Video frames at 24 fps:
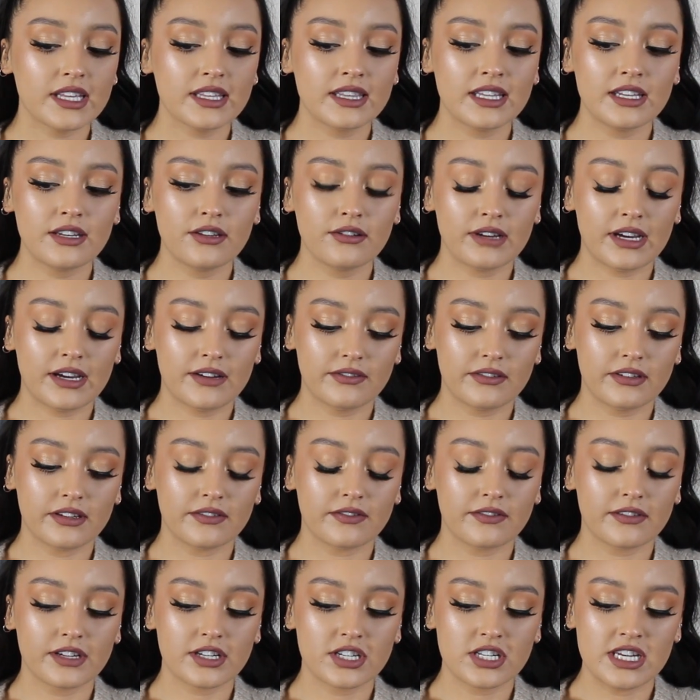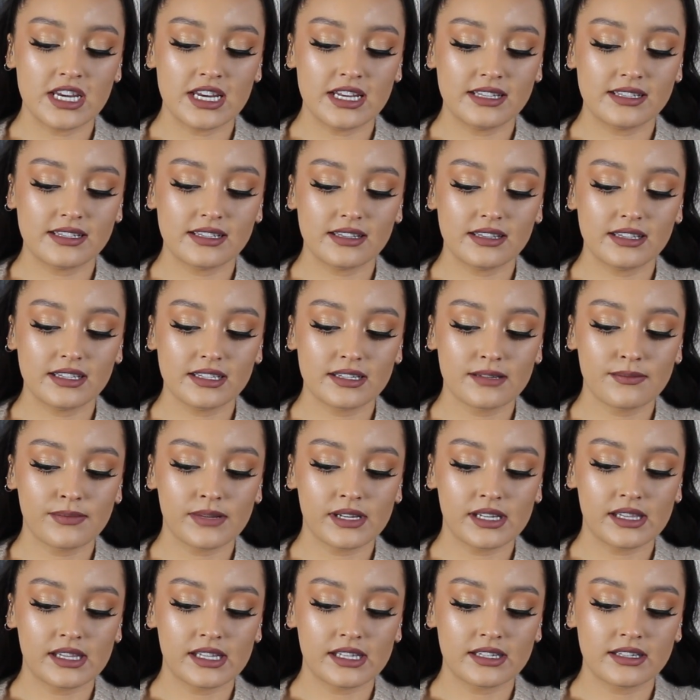they do have different shades in this,
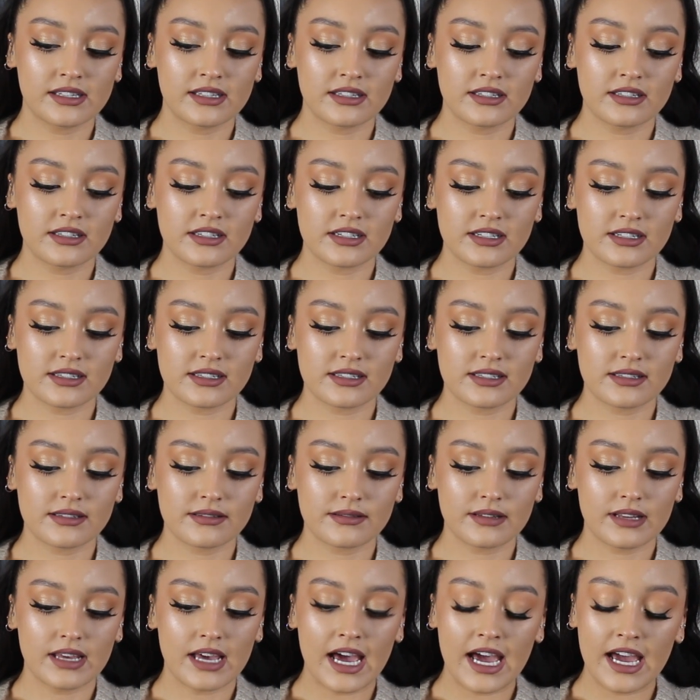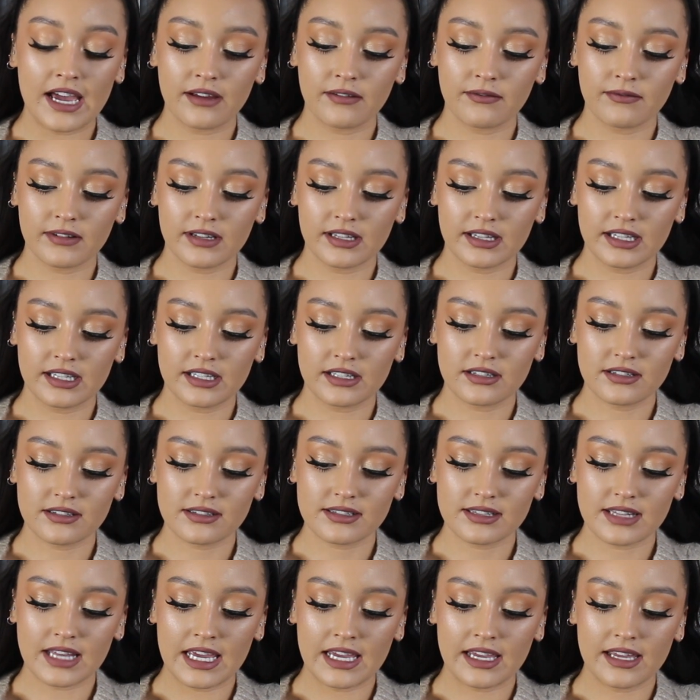but this is just, I really
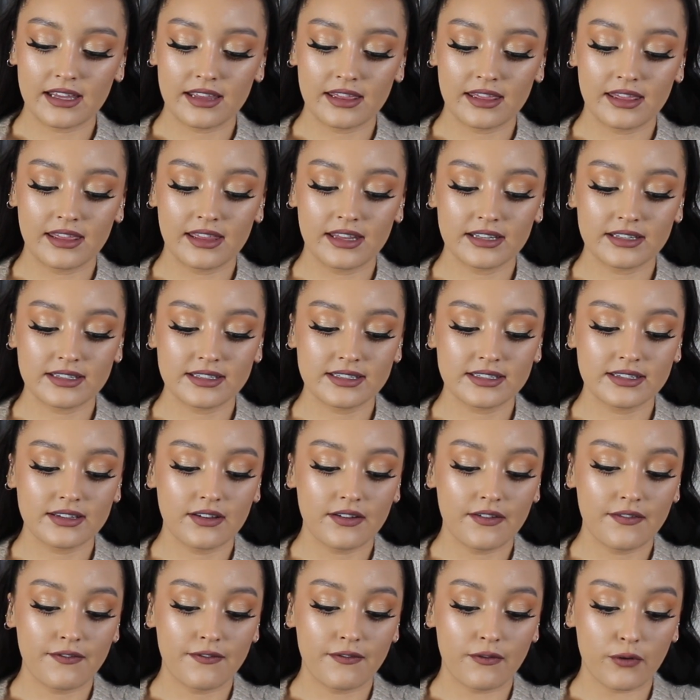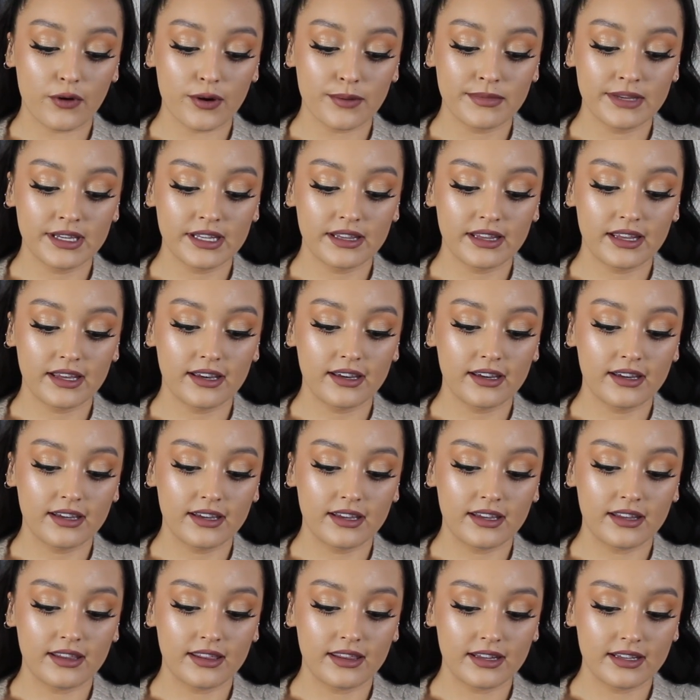just like this formula
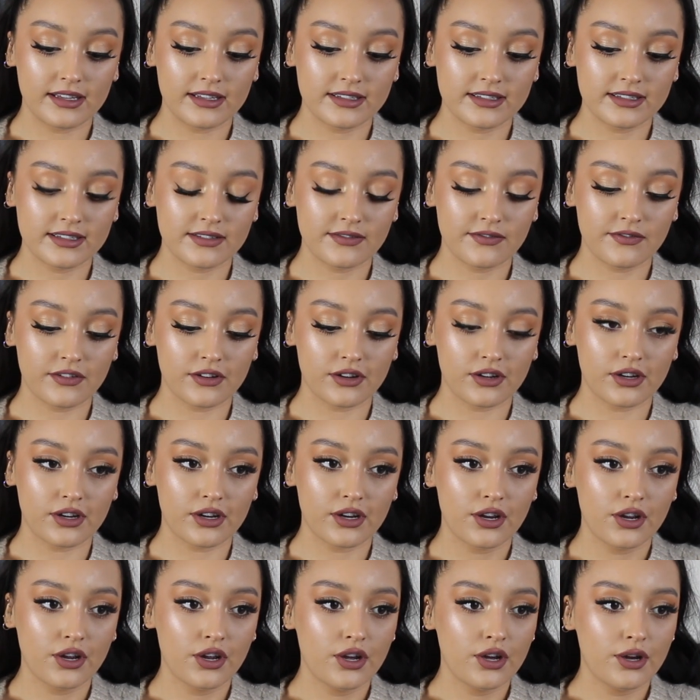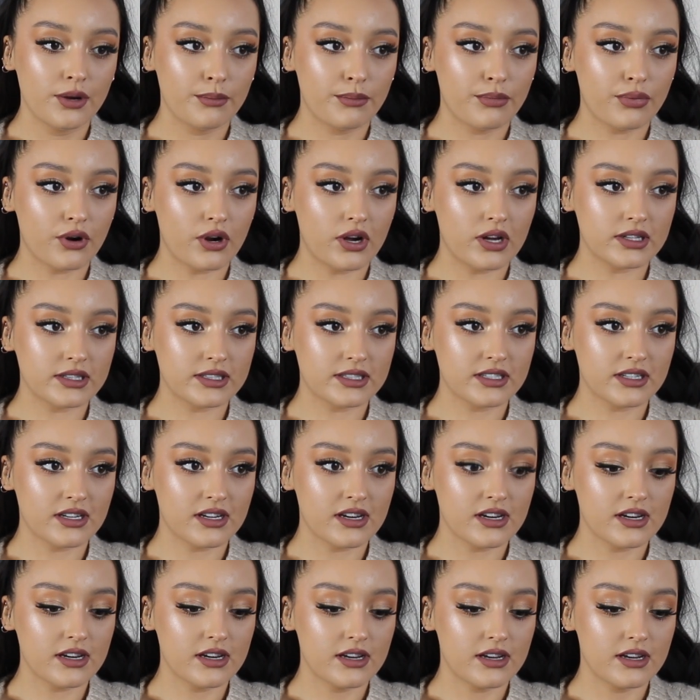and this for
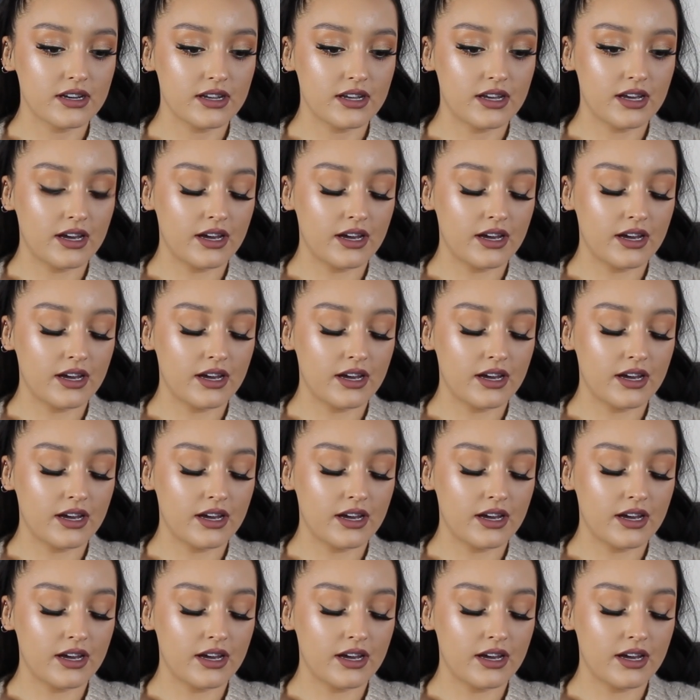bronzer.